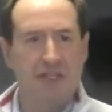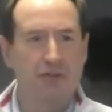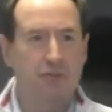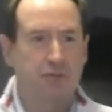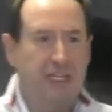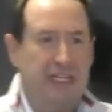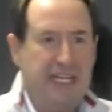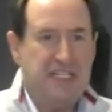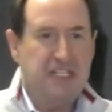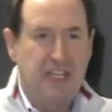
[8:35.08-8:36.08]
to
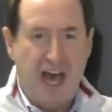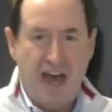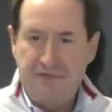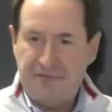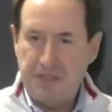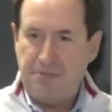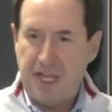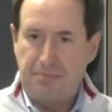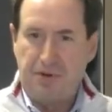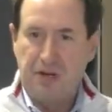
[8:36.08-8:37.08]
release love to
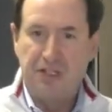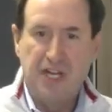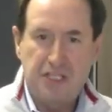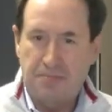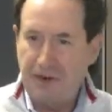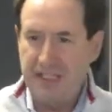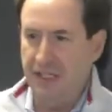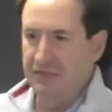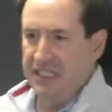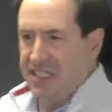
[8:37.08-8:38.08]
people, to bring
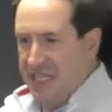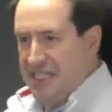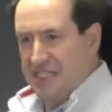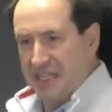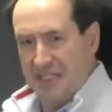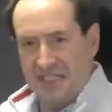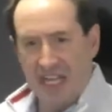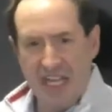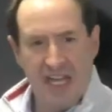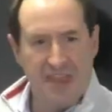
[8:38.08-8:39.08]
them to Jesus.
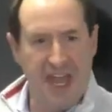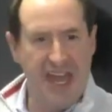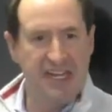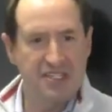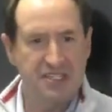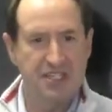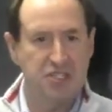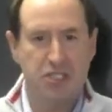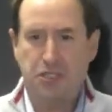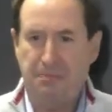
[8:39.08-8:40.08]
That is
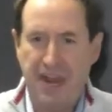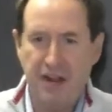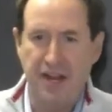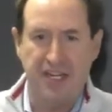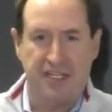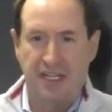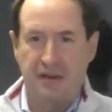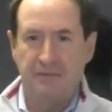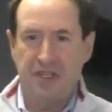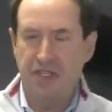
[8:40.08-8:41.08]
the spirit,
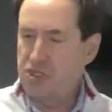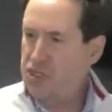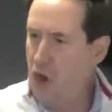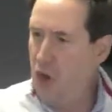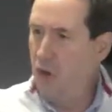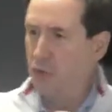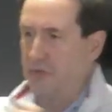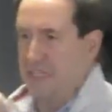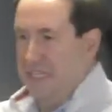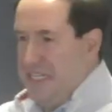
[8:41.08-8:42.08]
the soul
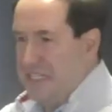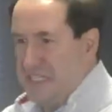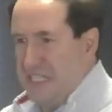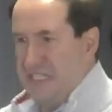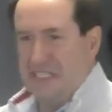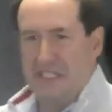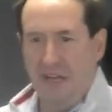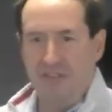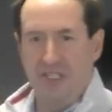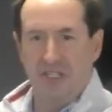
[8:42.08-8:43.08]
releasing
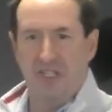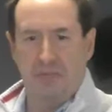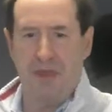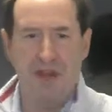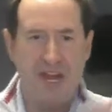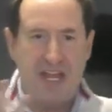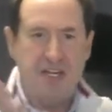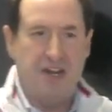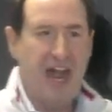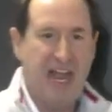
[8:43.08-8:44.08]
itself to the spirit, and
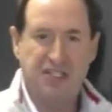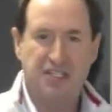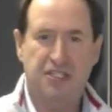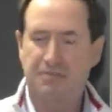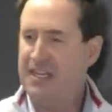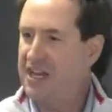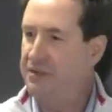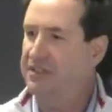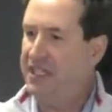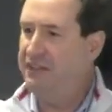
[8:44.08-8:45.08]
your actions
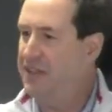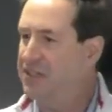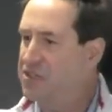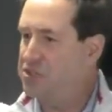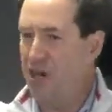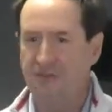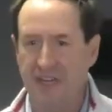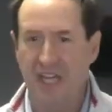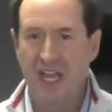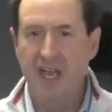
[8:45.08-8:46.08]
become giving,
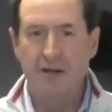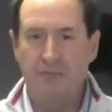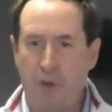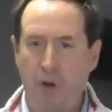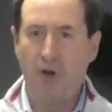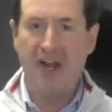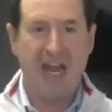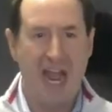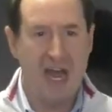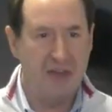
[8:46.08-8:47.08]
serving, pouring
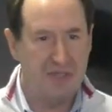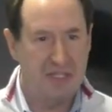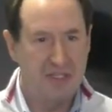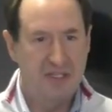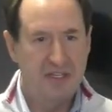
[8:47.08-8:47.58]
out.